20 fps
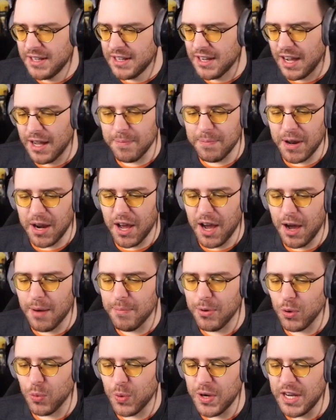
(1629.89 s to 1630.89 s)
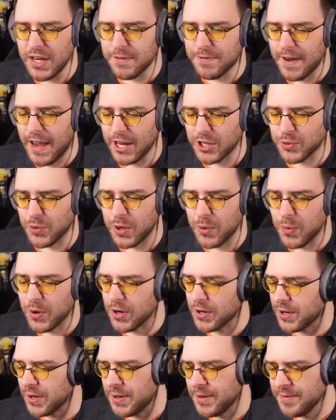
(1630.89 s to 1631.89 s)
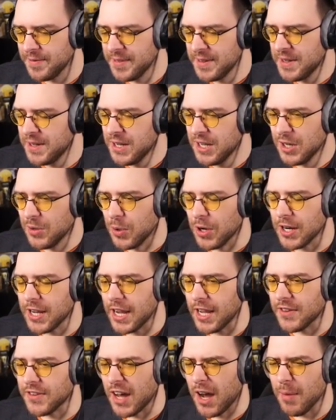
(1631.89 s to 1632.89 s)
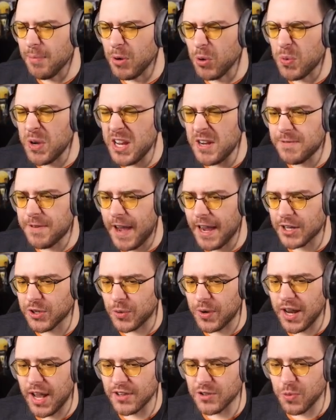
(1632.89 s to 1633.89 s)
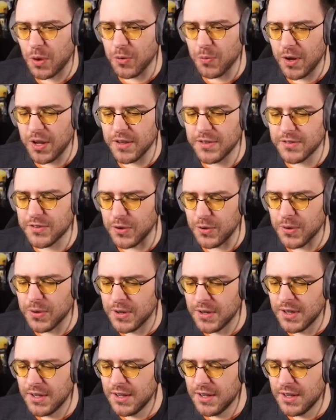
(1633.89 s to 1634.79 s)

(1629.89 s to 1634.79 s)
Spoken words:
I am but a humble weed factory worker, working at the humble weed factory as one wants to.